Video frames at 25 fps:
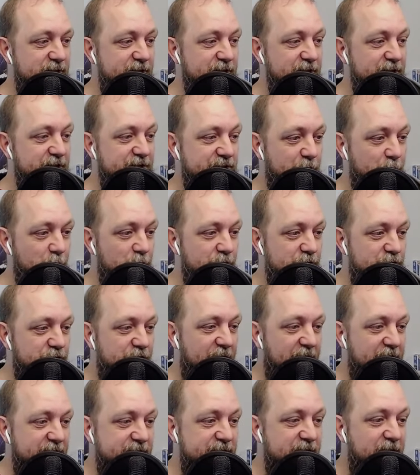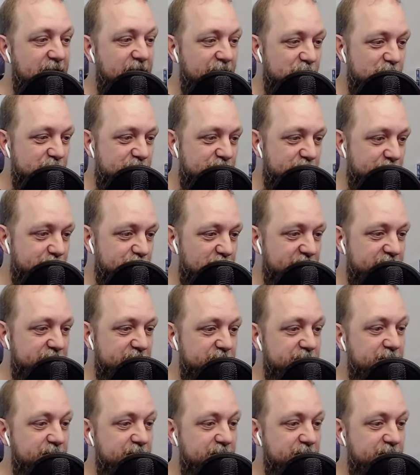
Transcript: then zero chance you're subjected